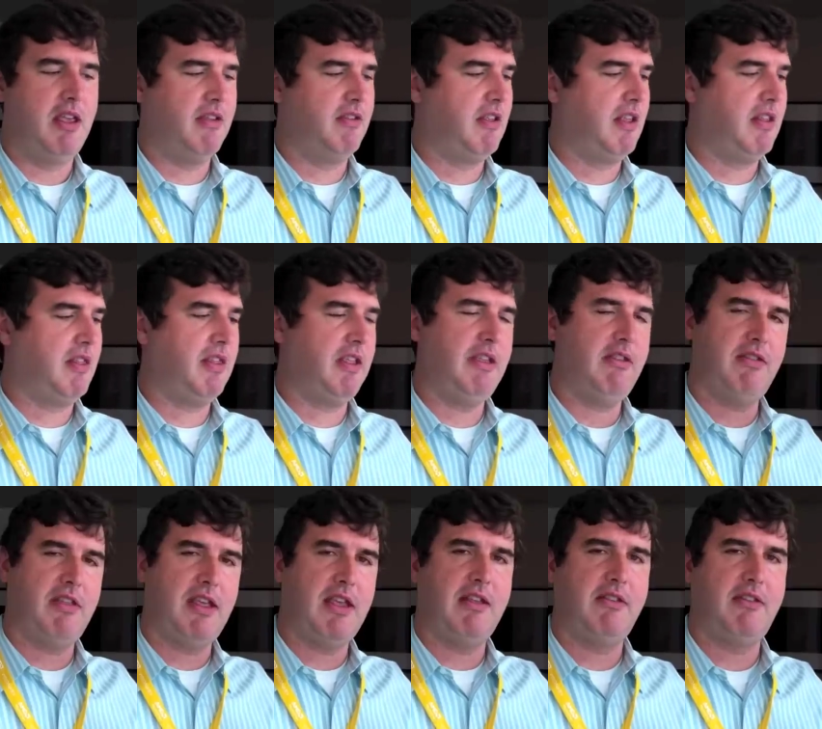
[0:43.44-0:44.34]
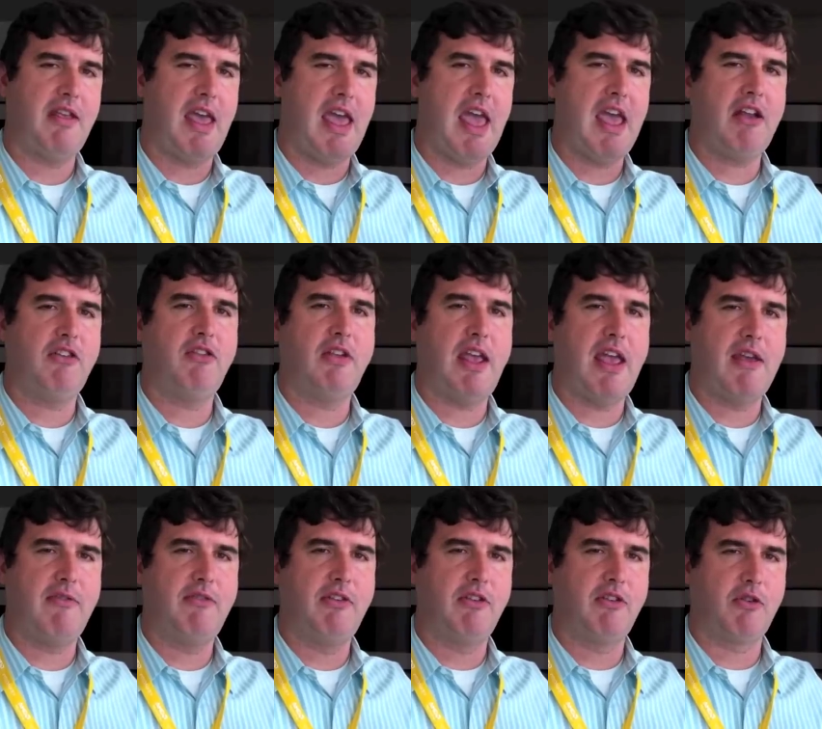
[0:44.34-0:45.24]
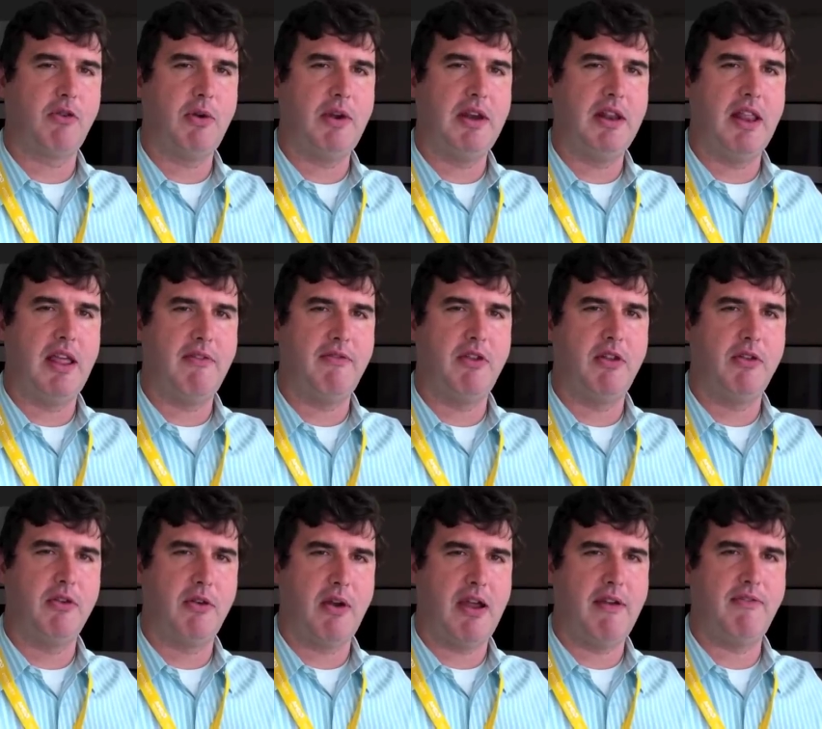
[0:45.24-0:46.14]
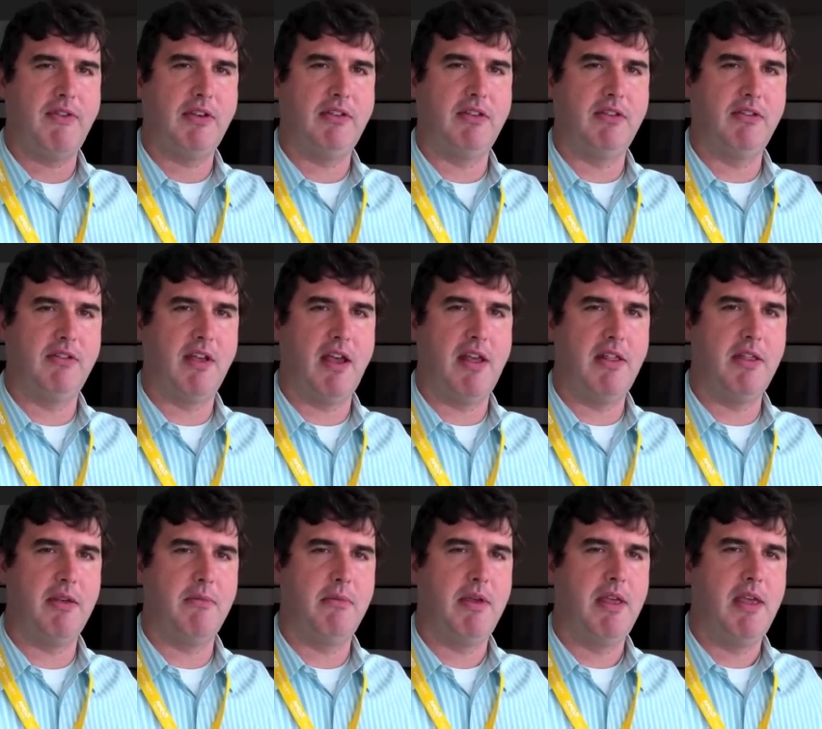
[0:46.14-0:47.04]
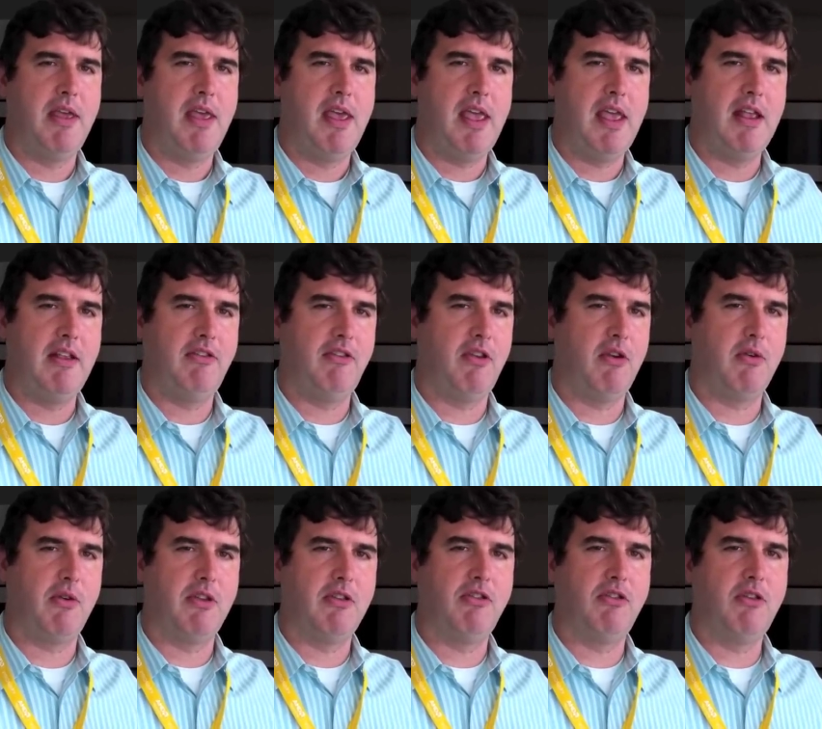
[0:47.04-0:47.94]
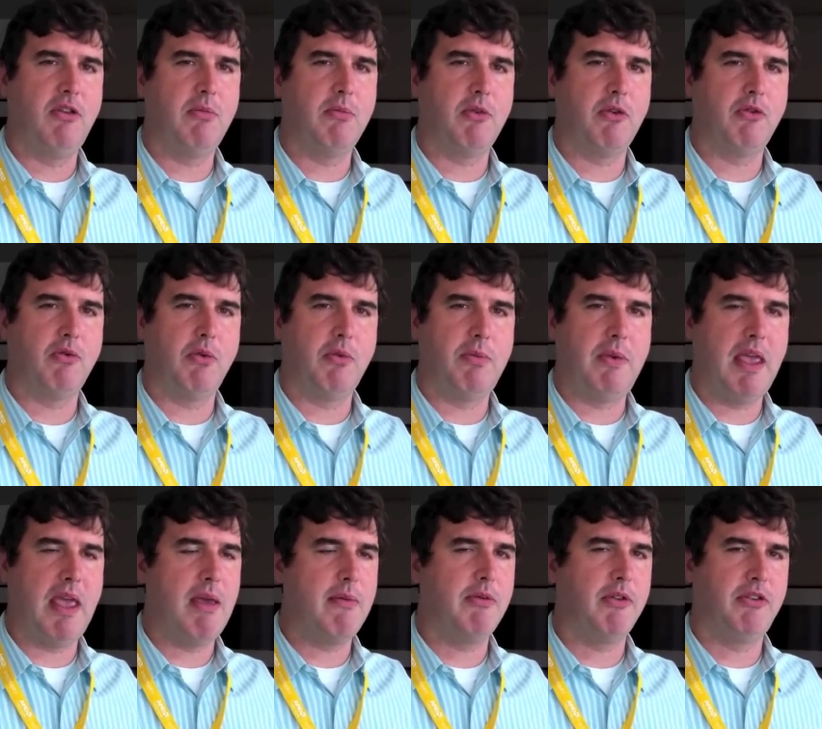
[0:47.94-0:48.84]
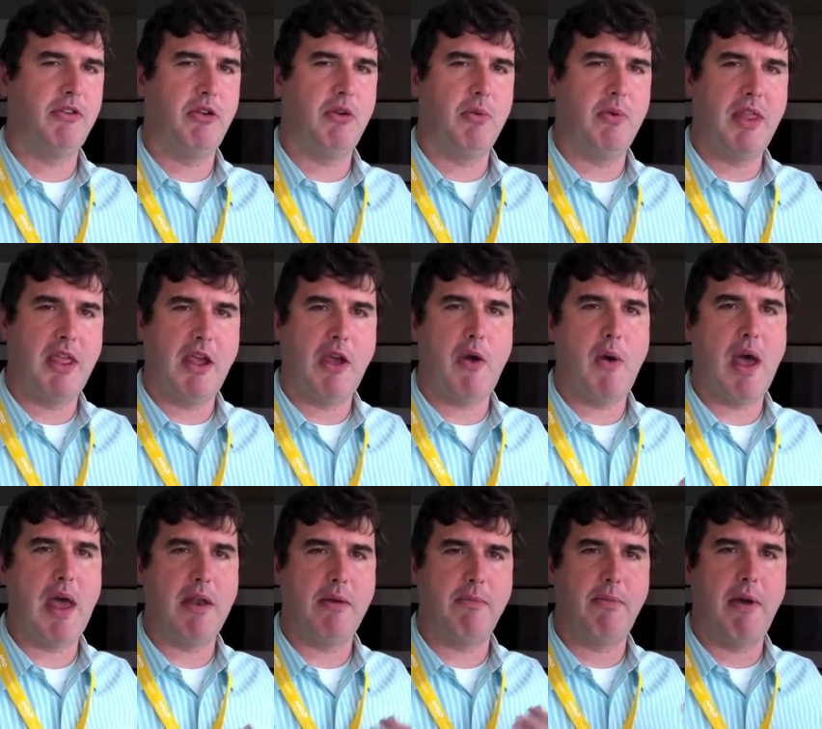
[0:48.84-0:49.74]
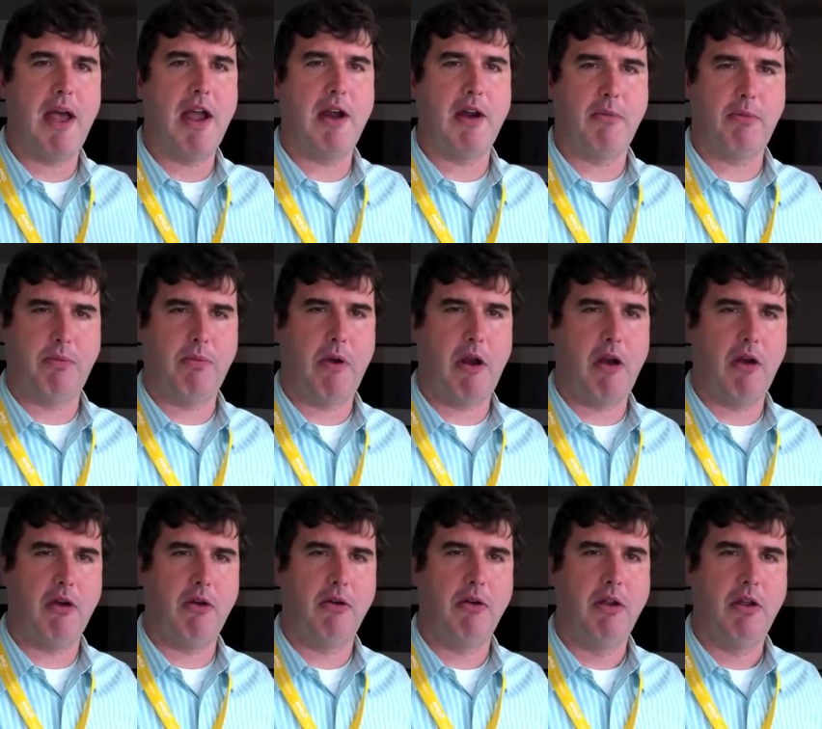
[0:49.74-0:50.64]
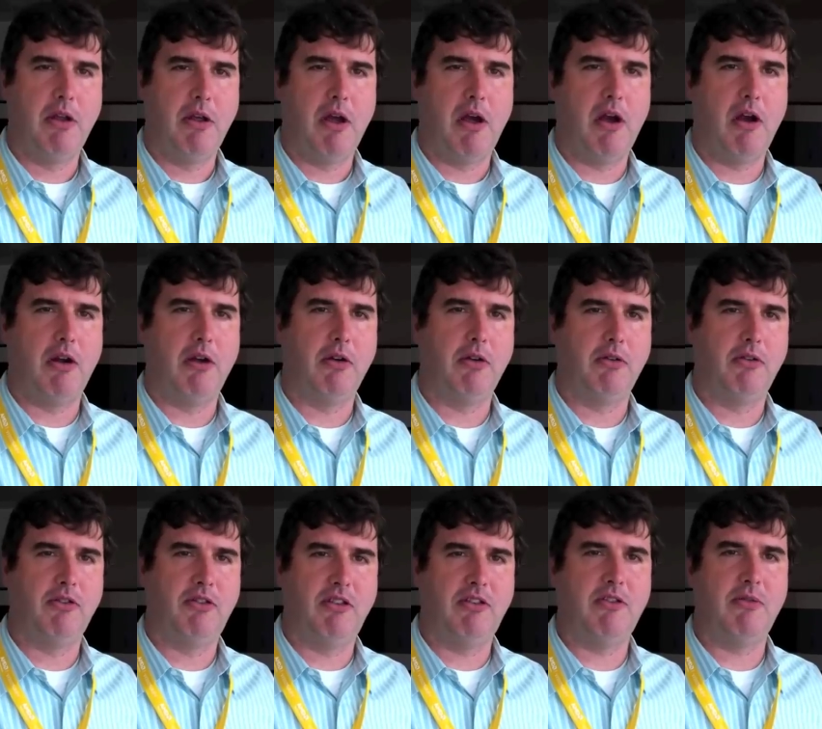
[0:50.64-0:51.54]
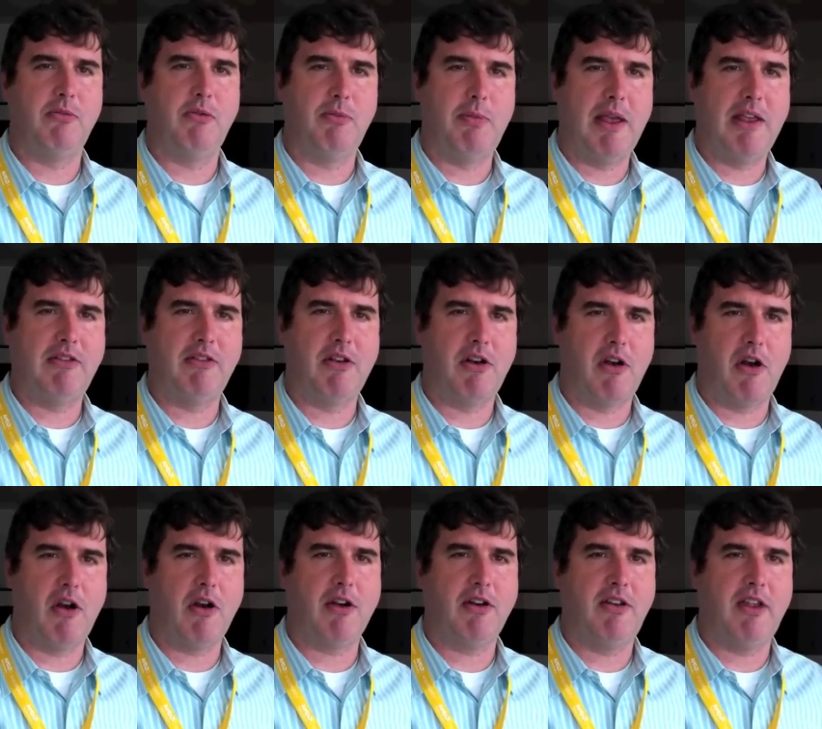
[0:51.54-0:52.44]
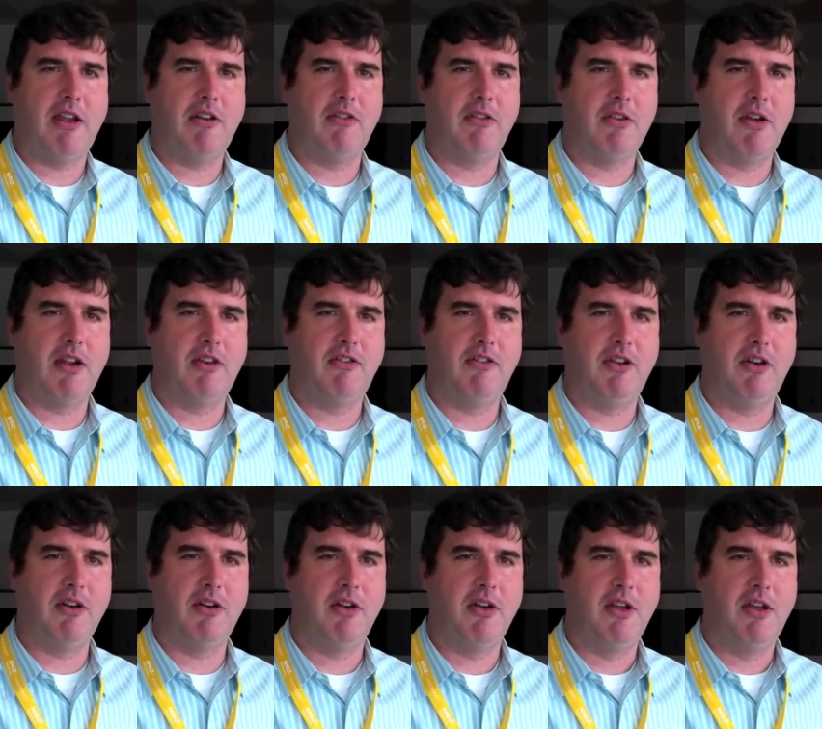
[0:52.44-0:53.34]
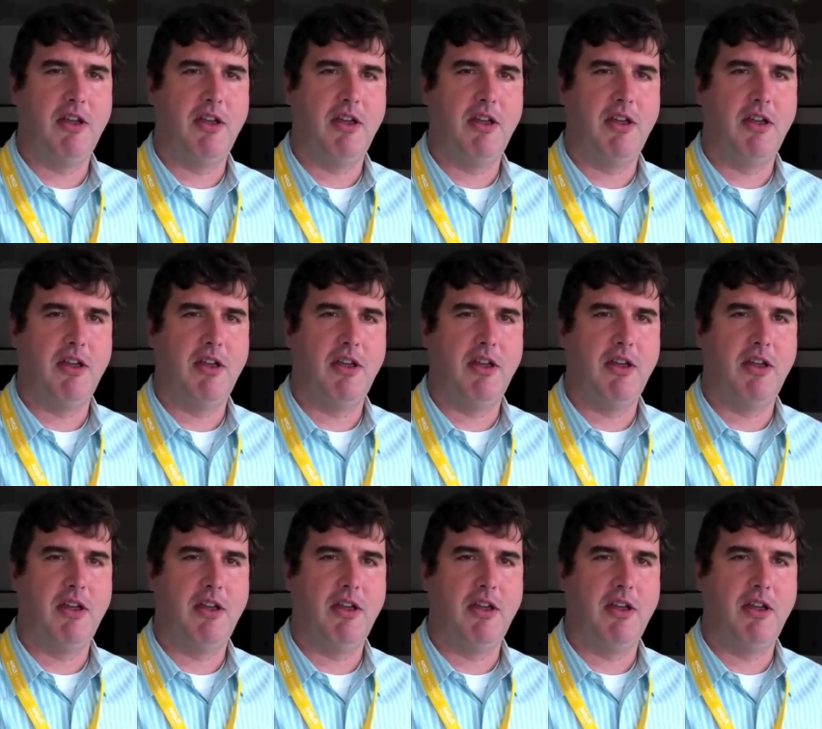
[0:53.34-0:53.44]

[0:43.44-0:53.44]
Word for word: is that these things actually have discrete level graphics inside them. And so consumers will be able to, when they go out and buy our, our, our systems based on our architecture next year,